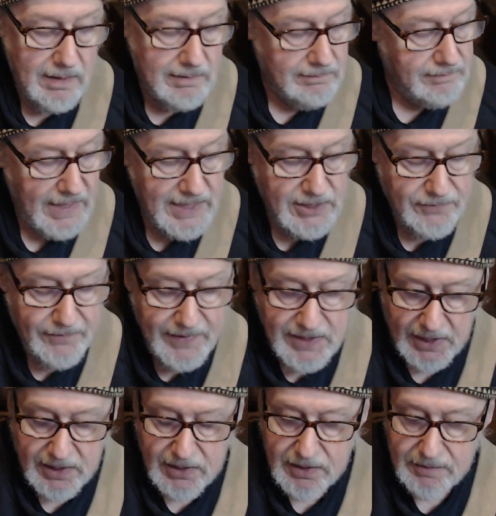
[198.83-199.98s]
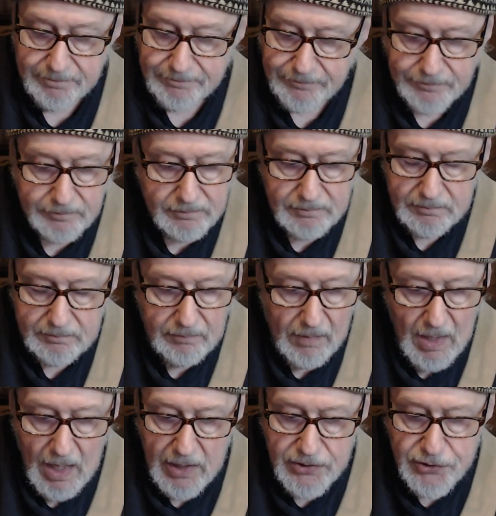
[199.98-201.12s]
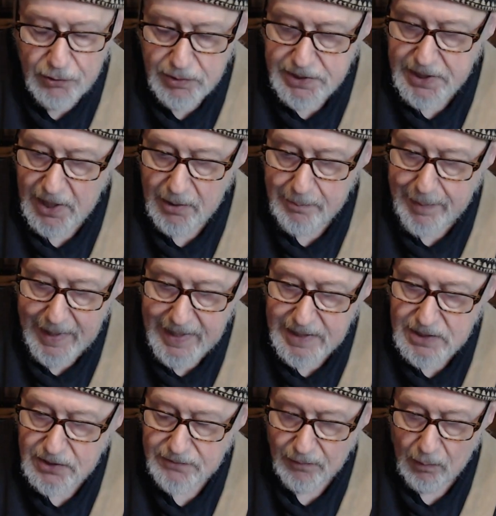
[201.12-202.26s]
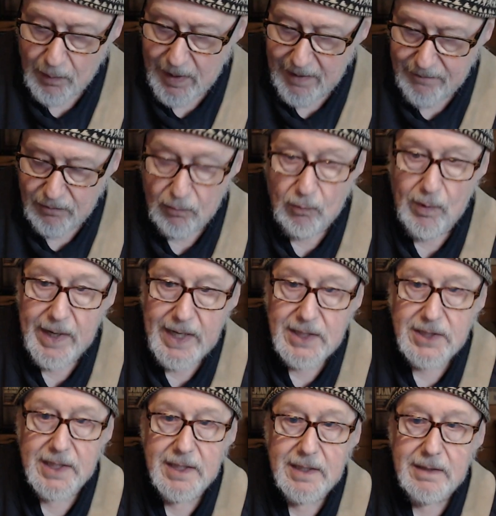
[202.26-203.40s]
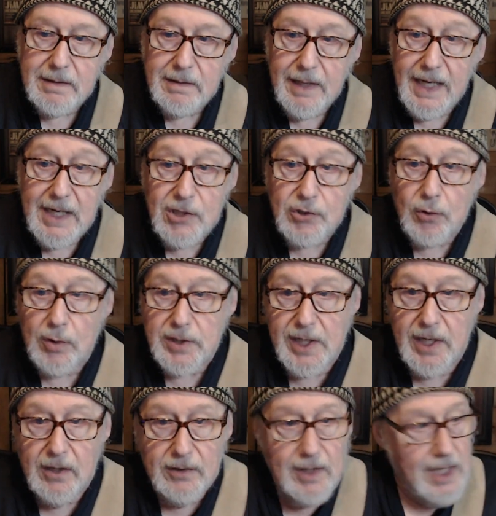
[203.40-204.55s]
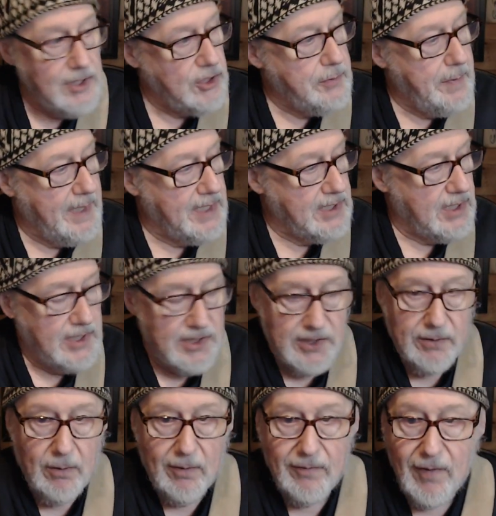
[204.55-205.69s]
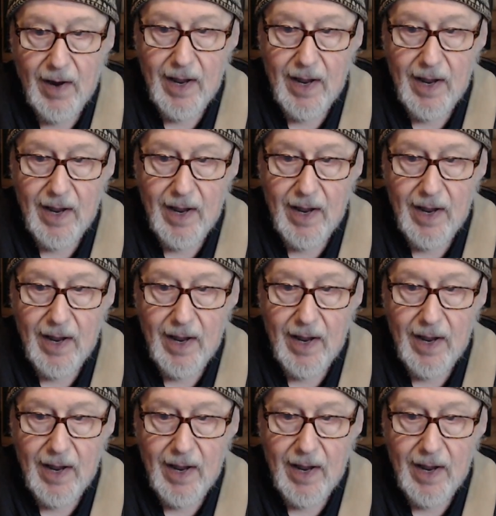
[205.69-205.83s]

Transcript: It's physics. A short scale bass, for whatever reason, any short scale, not just because of the 0 fret,